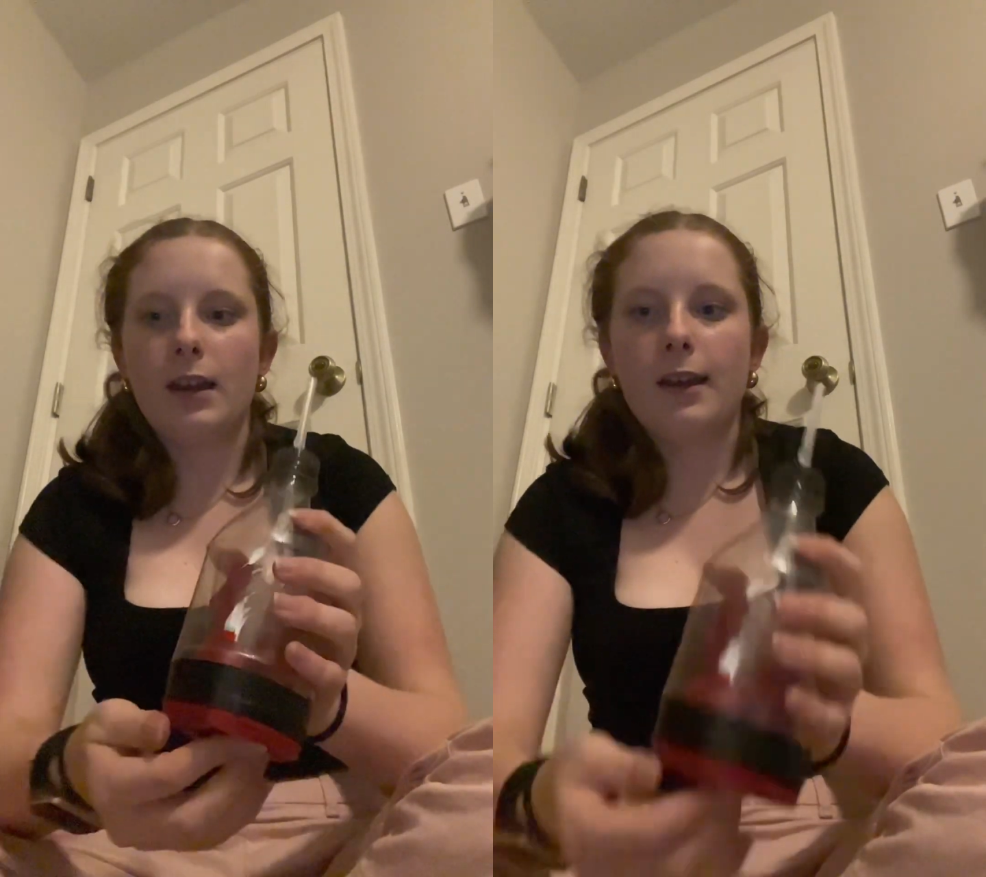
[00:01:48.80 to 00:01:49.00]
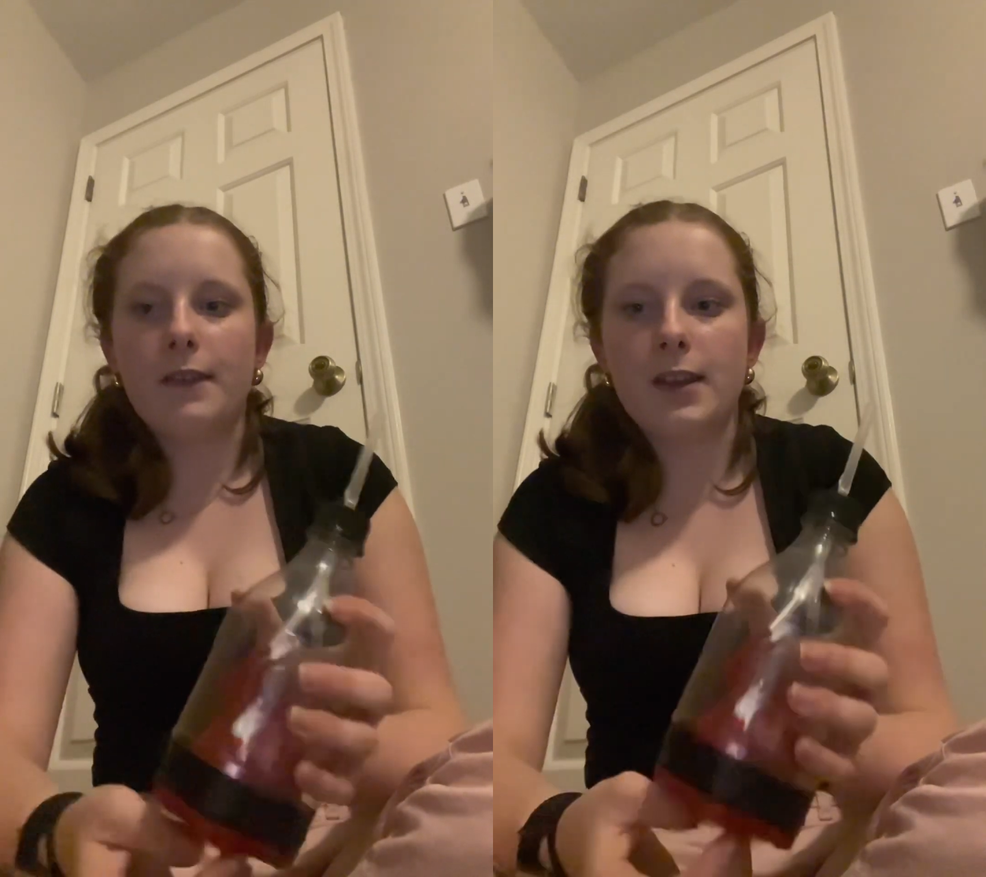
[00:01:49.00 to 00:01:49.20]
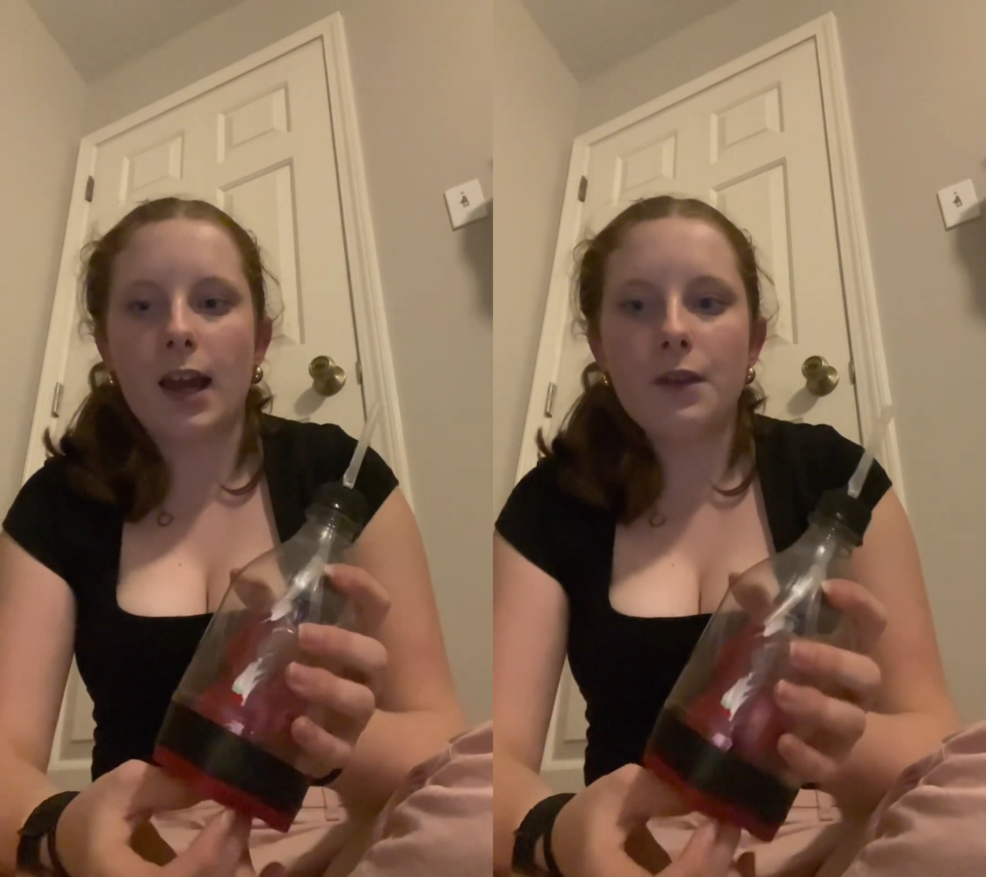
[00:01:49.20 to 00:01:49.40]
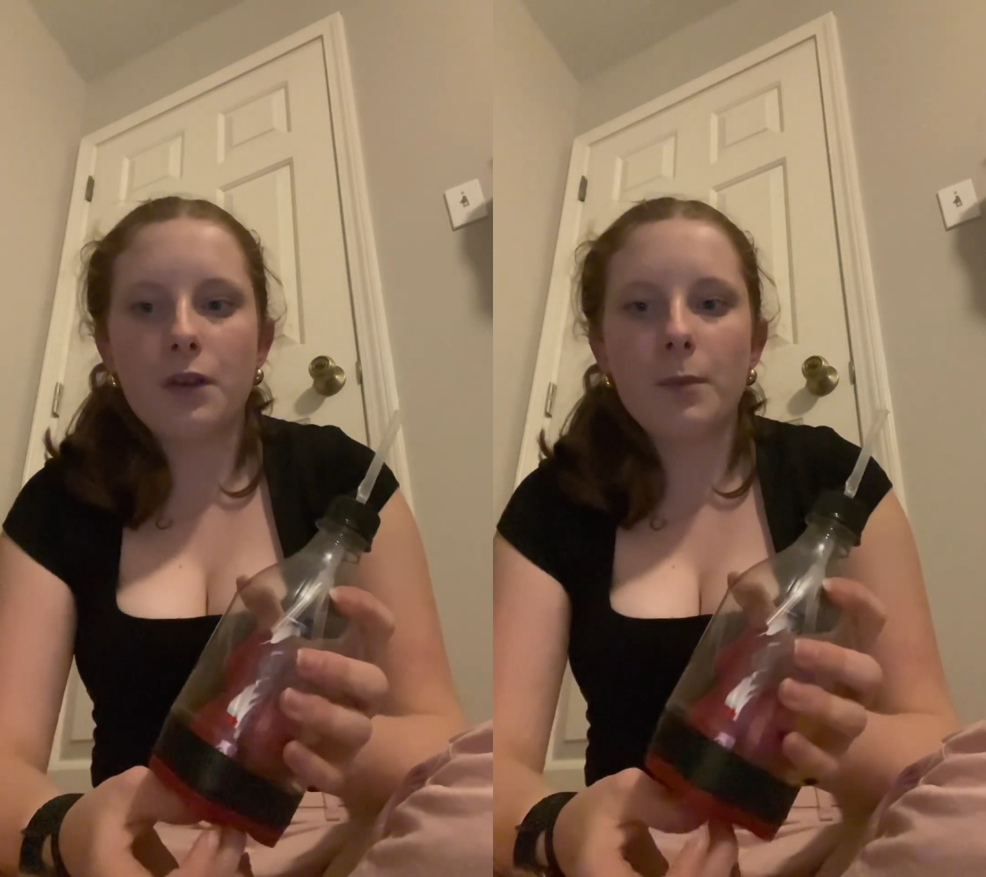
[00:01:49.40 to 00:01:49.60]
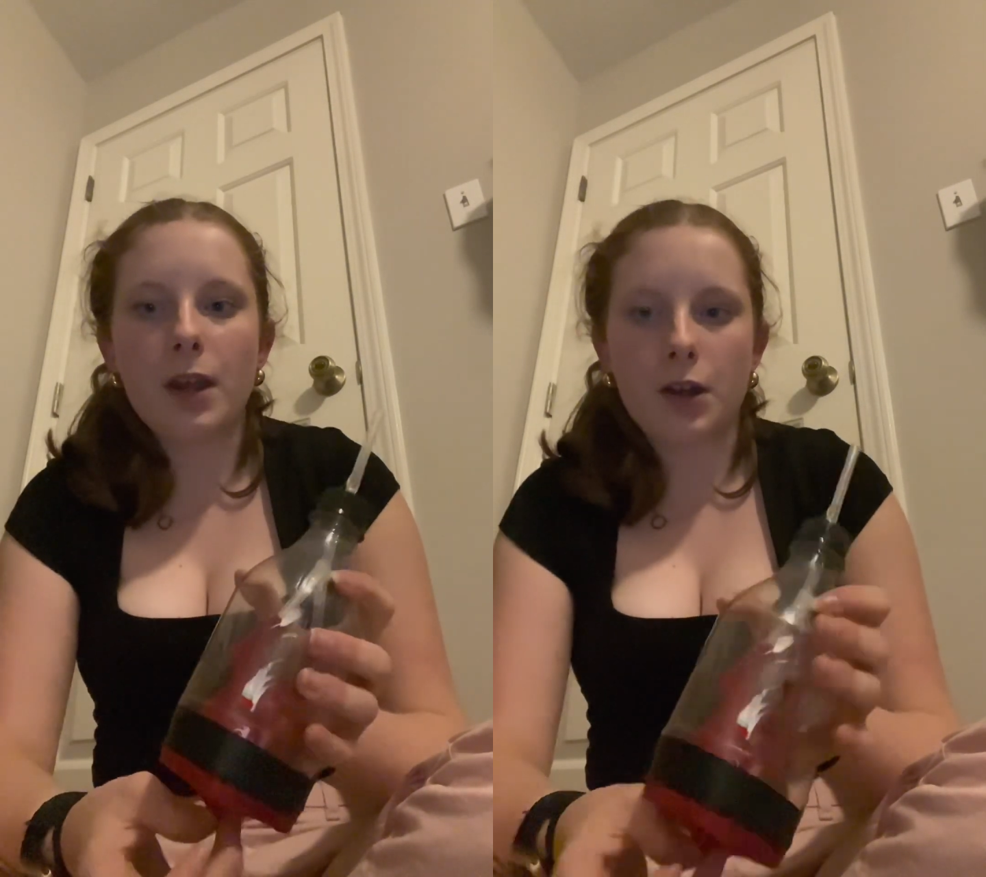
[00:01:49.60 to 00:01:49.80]
The
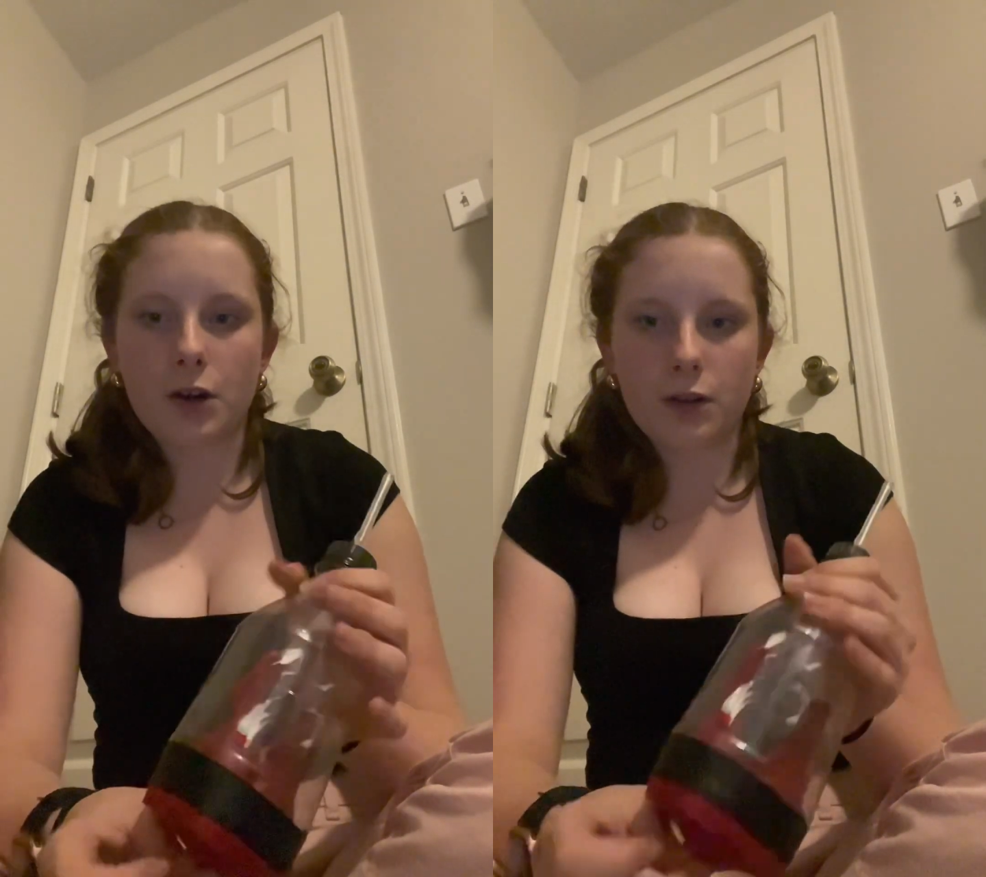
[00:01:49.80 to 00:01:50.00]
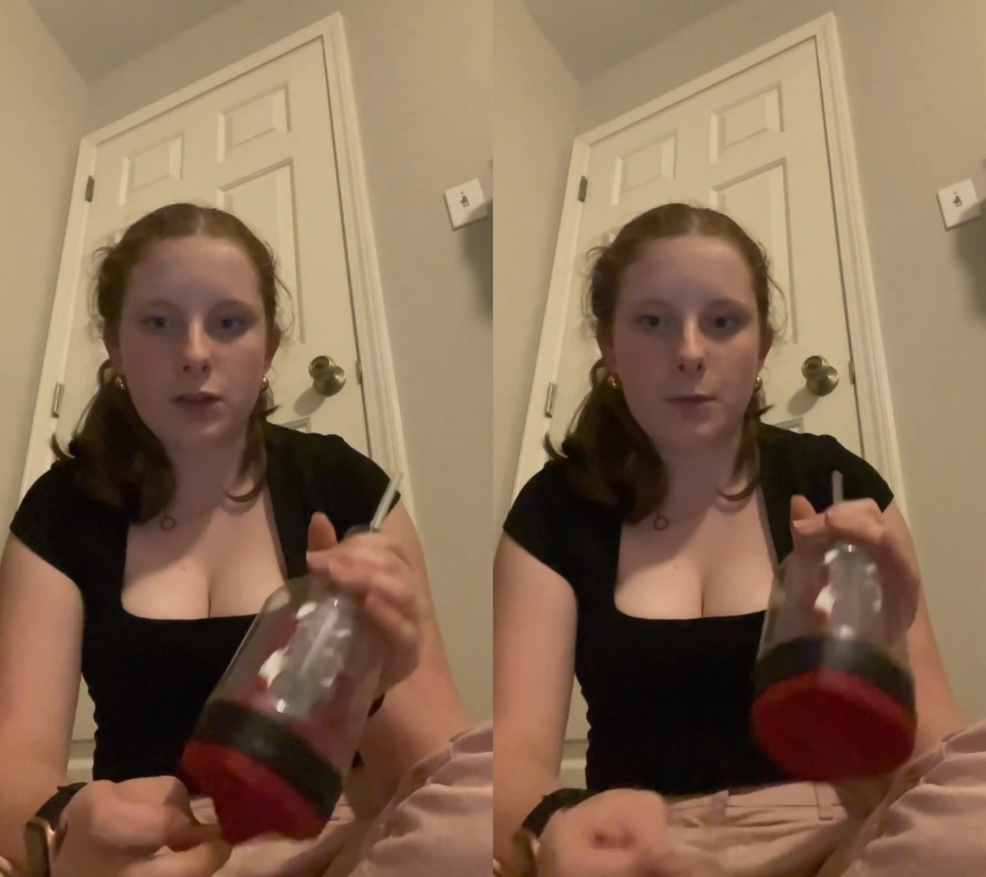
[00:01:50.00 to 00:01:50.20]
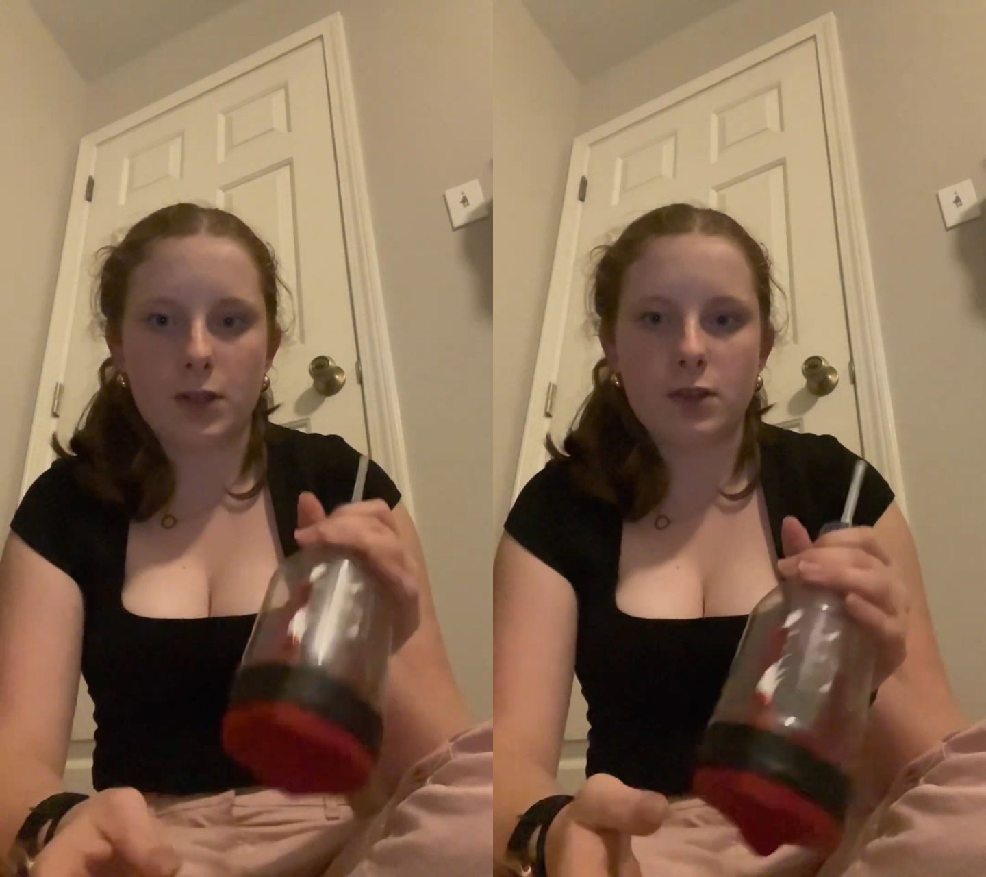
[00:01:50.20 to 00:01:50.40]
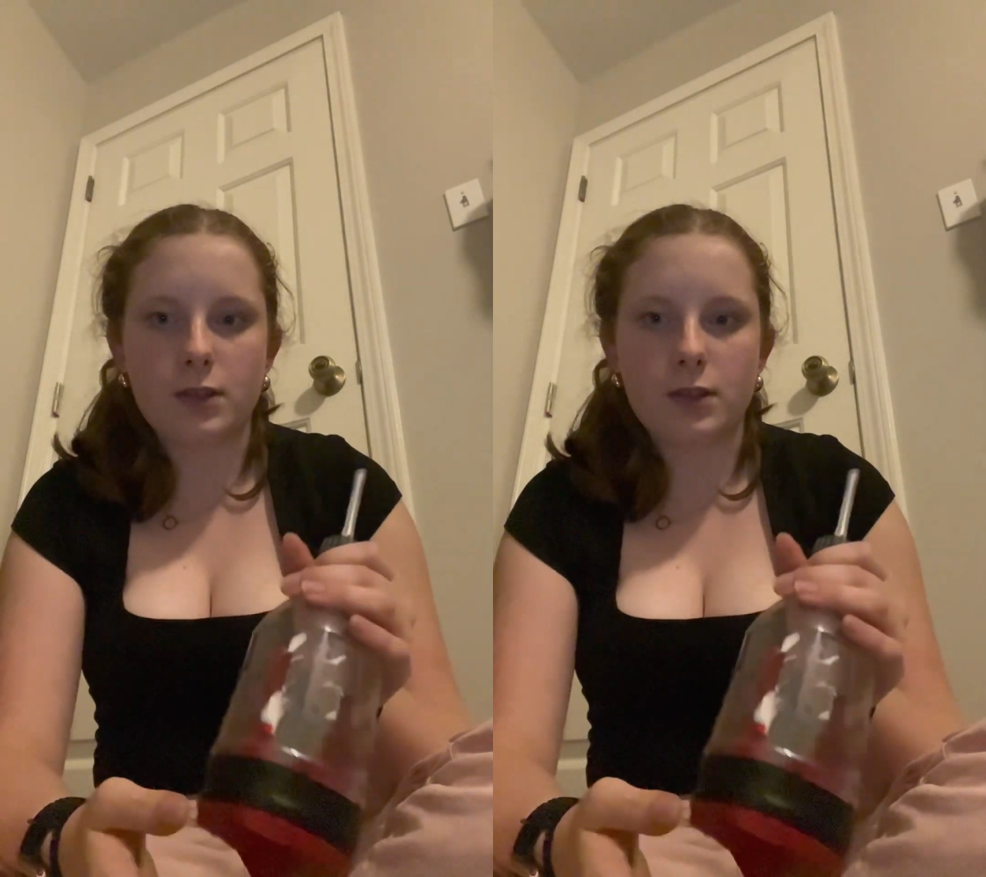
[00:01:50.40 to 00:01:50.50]
diaphragm and intercostal muscles